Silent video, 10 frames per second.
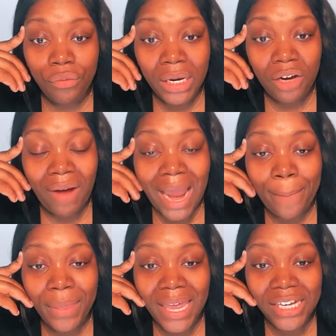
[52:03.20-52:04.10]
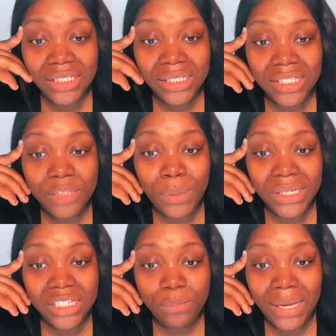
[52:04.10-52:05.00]
agree. Grant applications,
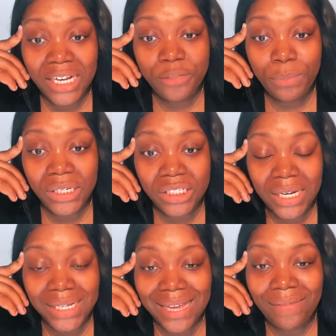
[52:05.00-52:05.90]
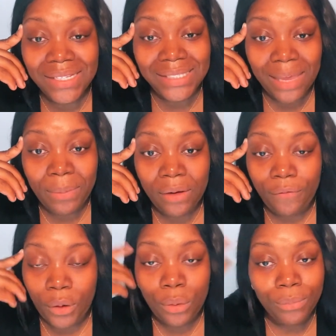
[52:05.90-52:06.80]
business plans, pitch decks have the same
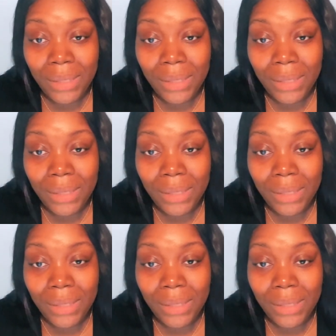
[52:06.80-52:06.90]
info.